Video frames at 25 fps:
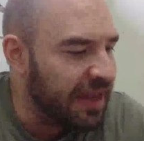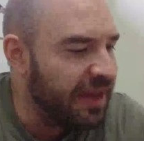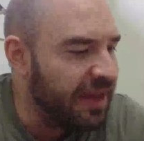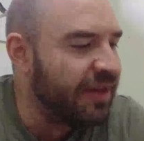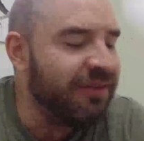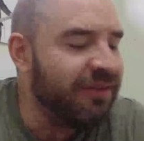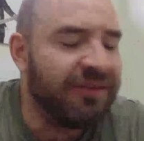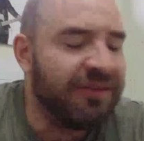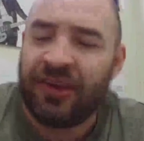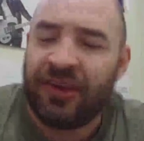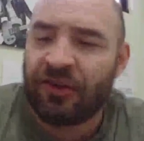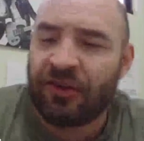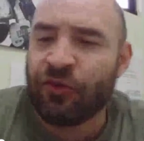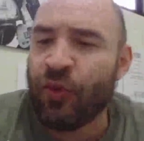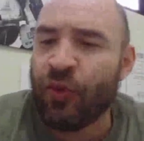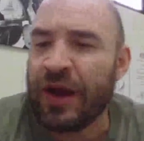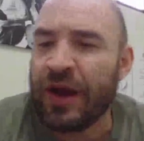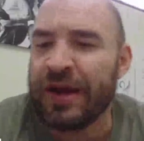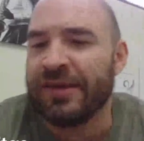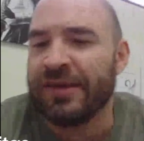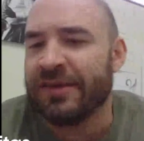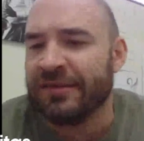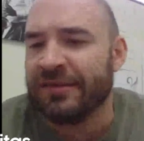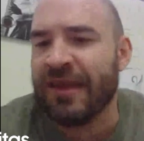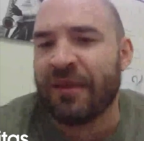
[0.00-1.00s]
the
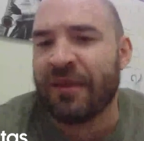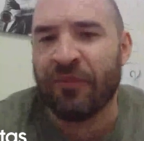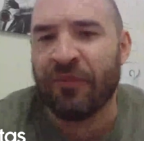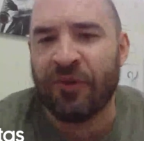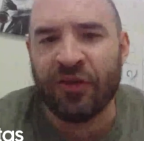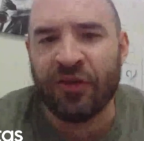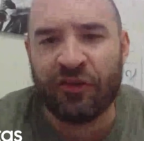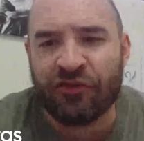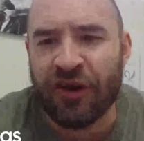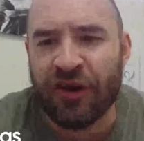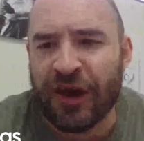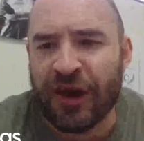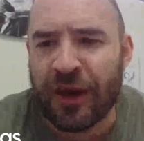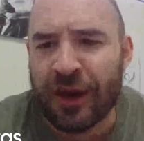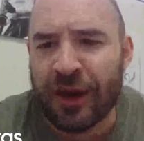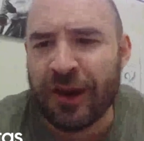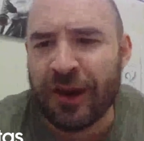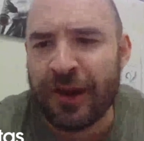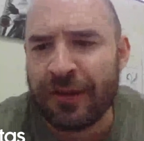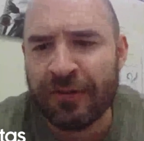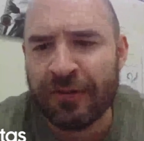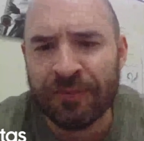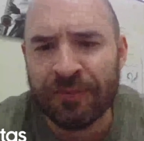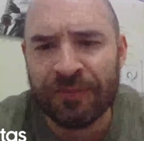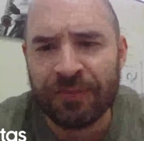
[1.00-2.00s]
easiest way to
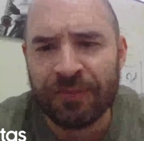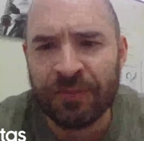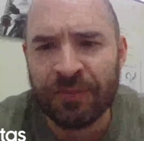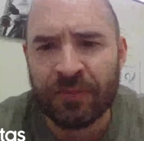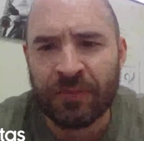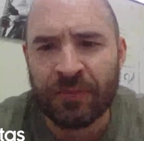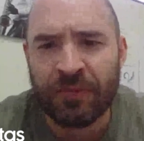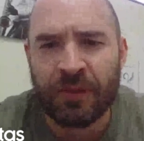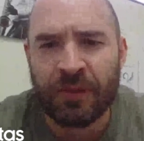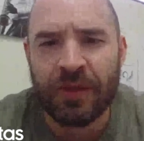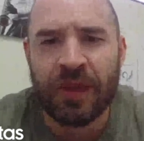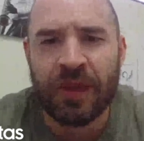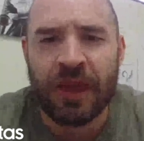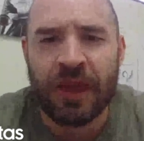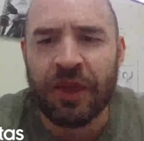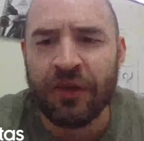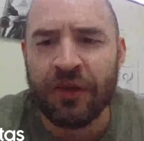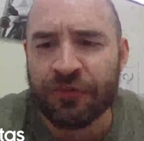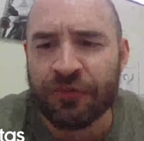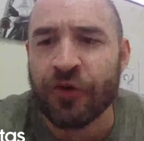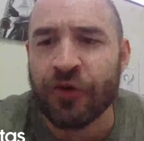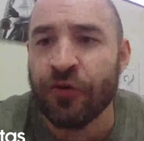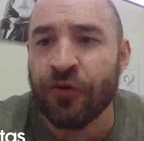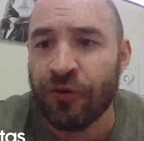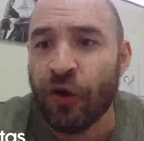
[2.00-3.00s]
demonstrate it
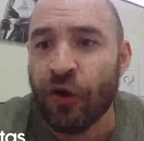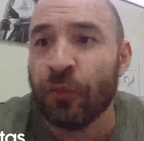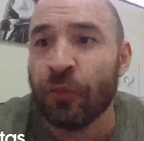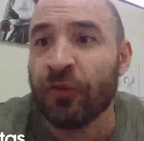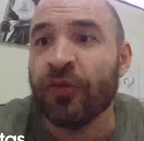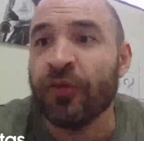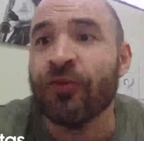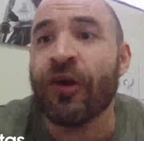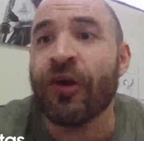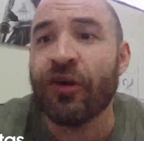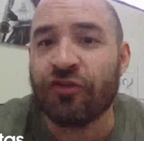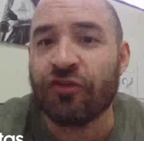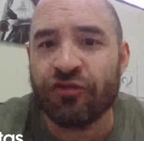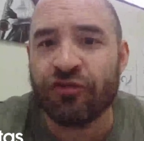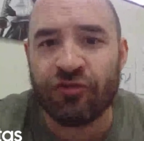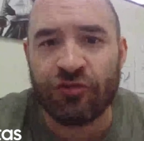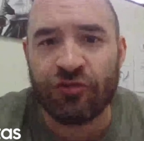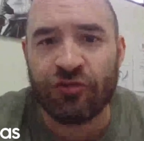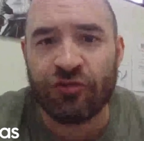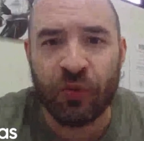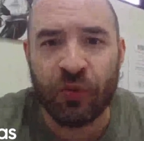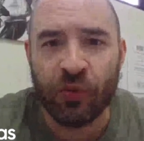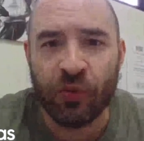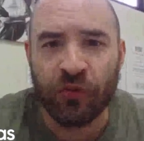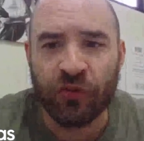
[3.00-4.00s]
is through the
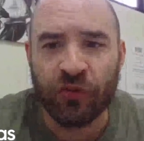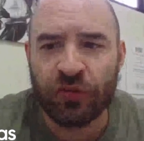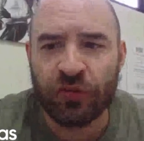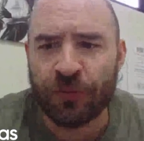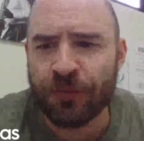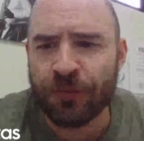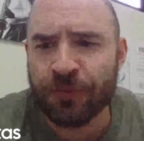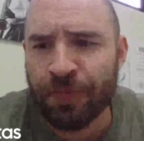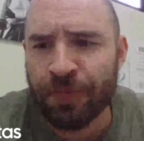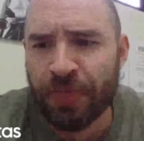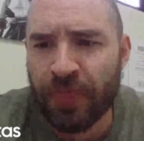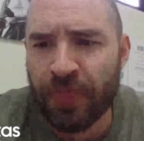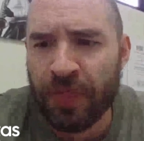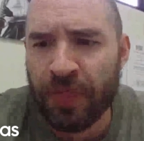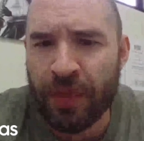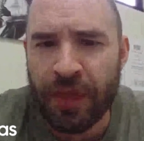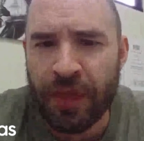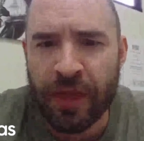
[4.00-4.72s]
observation reports,